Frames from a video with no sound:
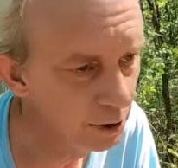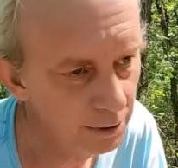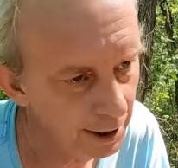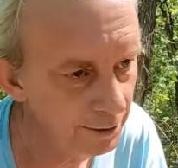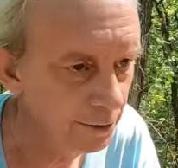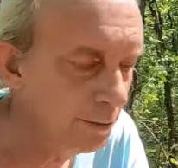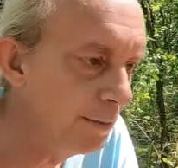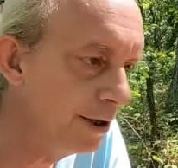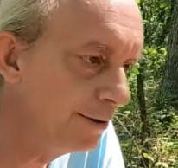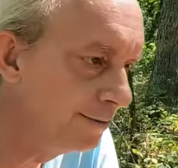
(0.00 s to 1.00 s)
well, I don't know,
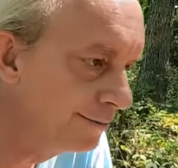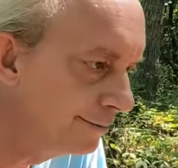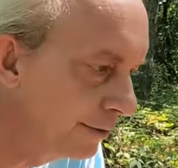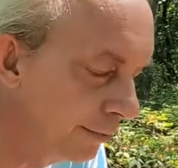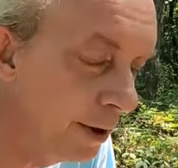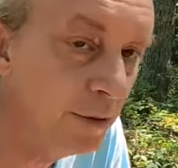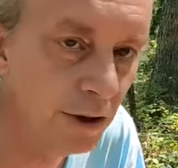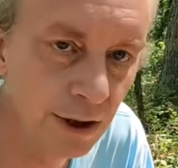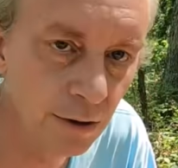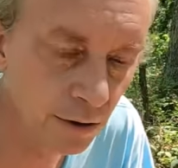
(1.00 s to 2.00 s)
maybe a
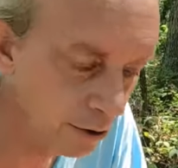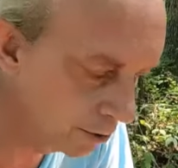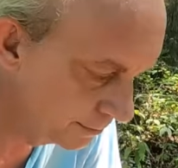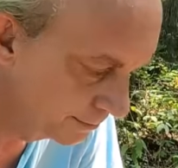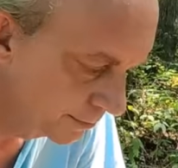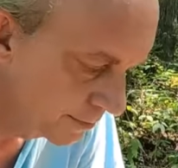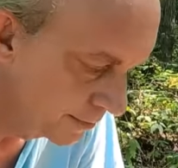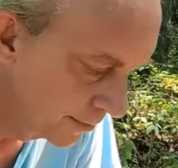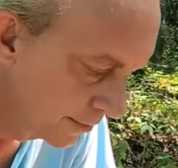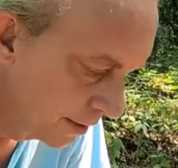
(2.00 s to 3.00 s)
year ago,
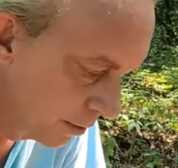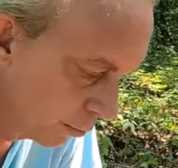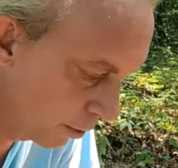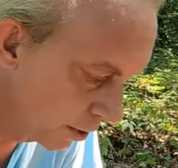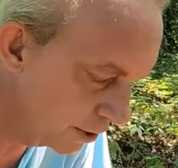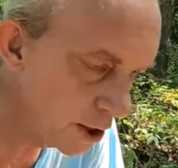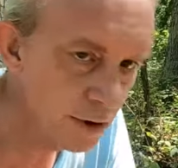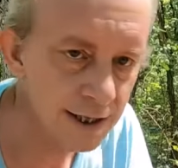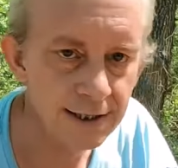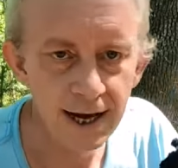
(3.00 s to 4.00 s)
where
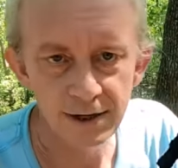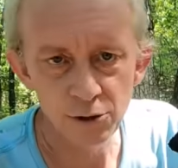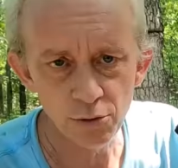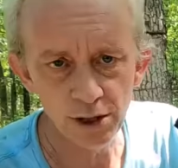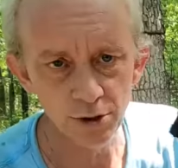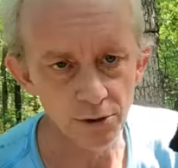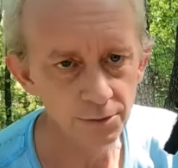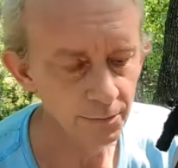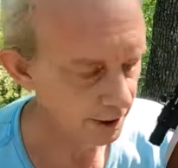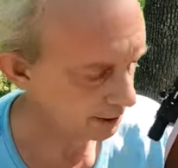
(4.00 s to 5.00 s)
there is a
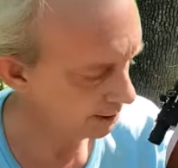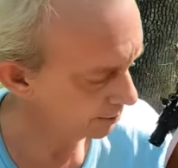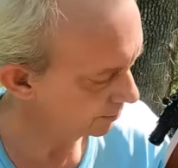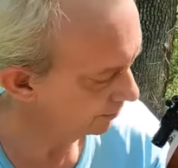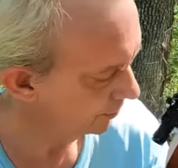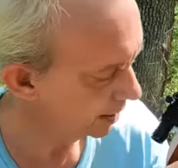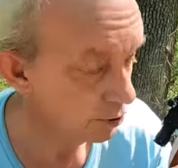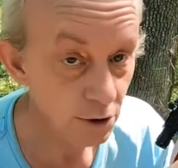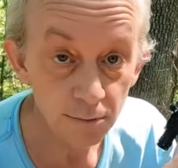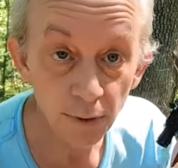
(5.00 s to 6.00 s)
trigger mechanism that
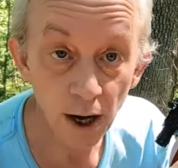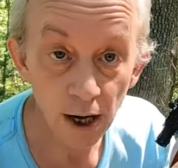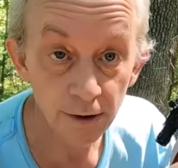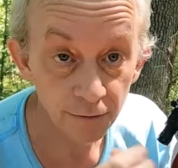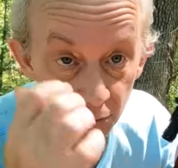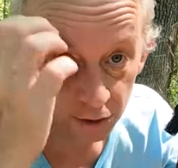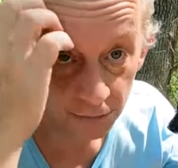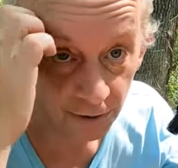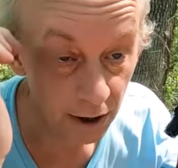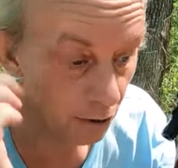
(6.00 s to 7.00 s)
you can buy for
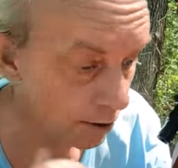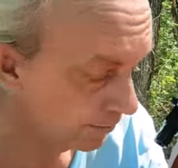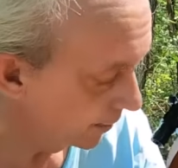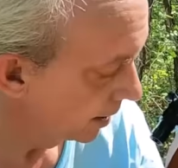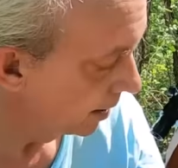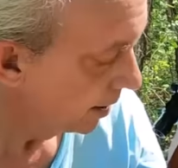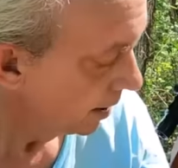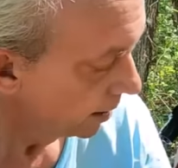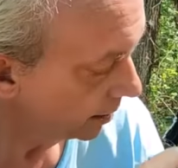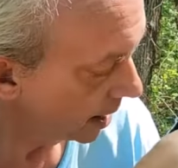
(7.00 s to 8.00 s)
your firearm
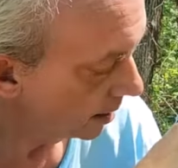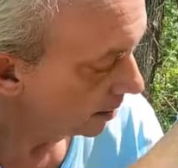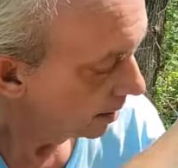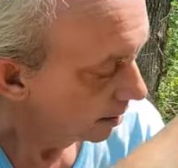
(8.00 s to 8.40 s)
that